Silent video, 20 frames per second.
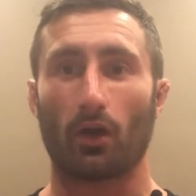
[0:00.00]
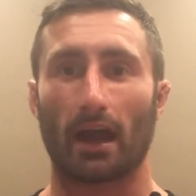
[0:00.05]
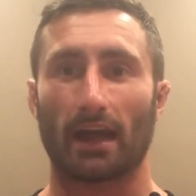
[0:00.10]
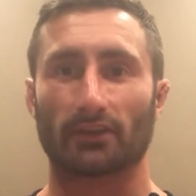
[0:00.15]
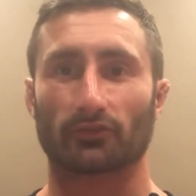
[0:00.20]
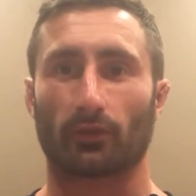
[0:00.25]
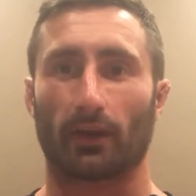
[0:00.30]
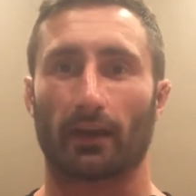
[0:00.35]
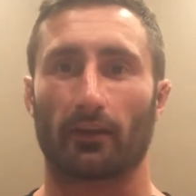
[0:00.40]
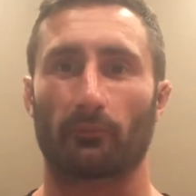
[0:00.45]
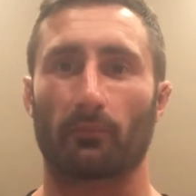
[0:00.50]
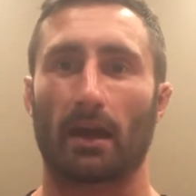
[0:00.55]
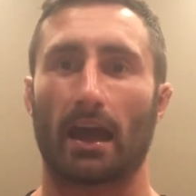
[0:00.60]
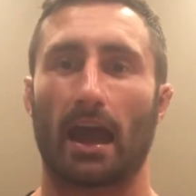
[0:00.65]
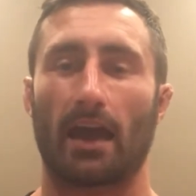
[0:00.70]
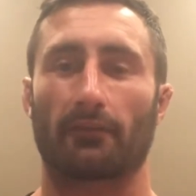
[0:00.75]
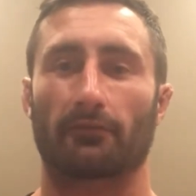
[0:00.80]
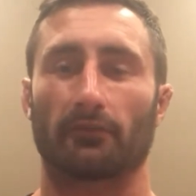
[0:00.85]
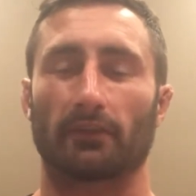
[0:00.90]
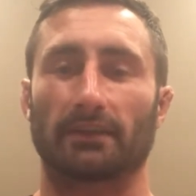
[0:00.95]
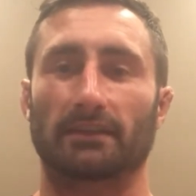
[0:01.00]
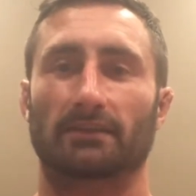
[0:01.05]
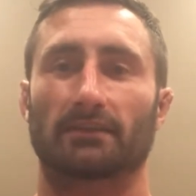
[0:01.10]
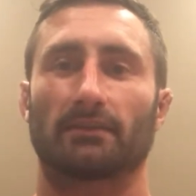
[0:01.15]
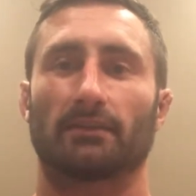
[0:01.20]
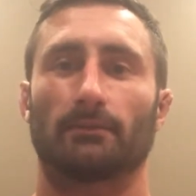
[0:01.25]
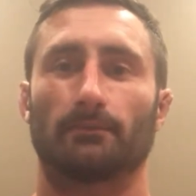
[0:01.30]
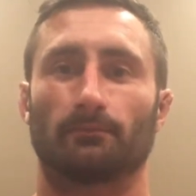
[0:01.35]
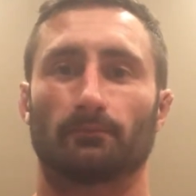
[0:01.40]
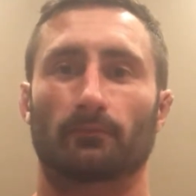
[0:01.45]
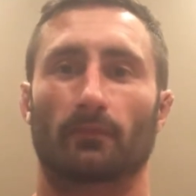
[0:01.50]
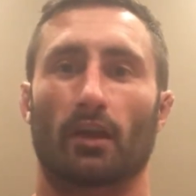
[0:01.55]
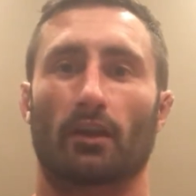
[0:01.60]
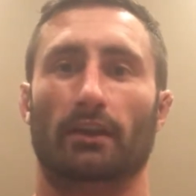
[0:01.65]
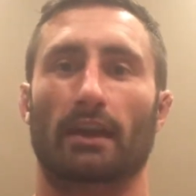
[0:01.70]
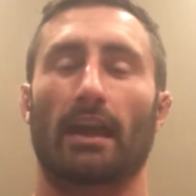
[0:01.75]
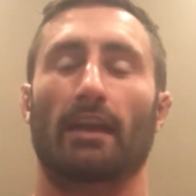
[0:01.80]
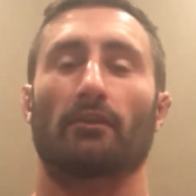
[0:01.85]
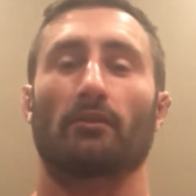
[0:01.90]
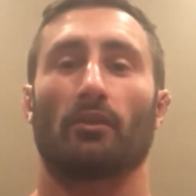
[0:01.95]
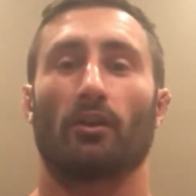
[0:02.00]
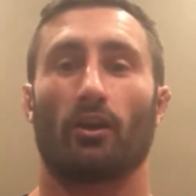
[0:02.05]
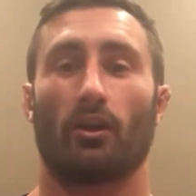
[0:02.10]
I train with my athletes. Okay,